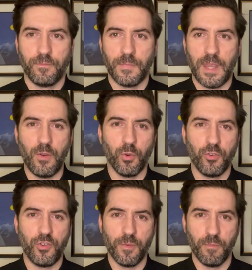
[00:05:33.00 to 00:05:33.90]
in order
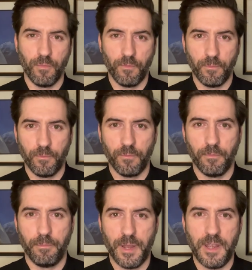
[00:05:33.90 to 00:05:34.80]
to
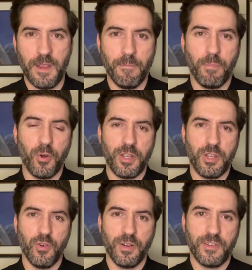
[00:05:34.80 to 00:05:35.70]
better embody
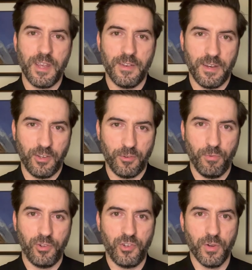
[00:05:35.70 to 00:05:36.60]
your intent and
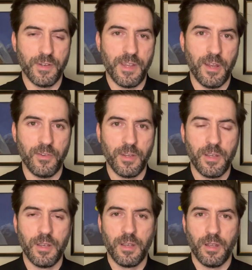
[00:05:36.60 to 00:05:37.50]
express your intent,
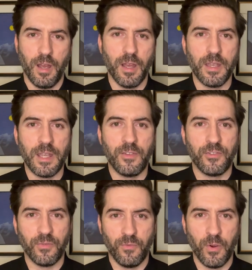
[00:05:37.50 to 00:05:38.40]
uh,
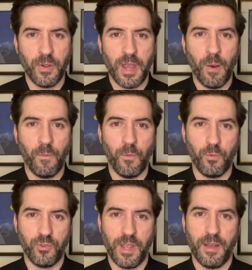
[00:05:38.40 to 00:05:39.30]
it's very
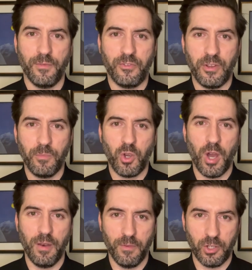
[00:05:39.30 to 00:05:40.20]
helpful to have some
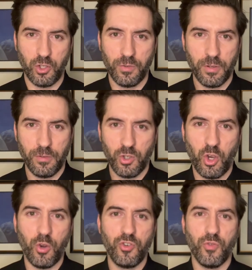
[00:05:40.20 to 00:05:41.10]
kind of a
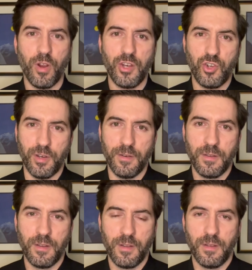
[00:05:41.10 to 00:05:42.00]
conjuration
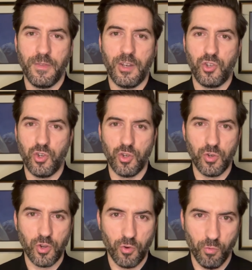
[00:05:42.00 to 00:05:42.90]
that
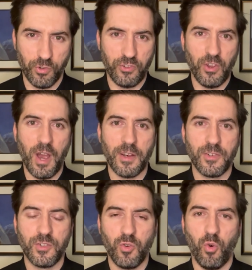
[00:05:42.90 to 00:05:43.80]
you
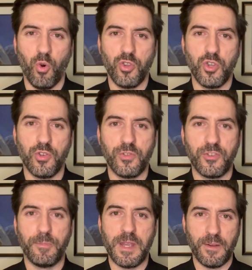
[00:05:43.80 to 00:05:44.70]
recite or you
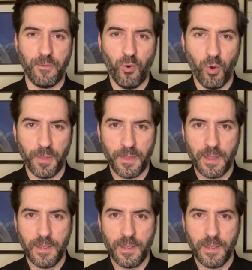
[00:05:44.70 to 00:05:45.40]
speak forth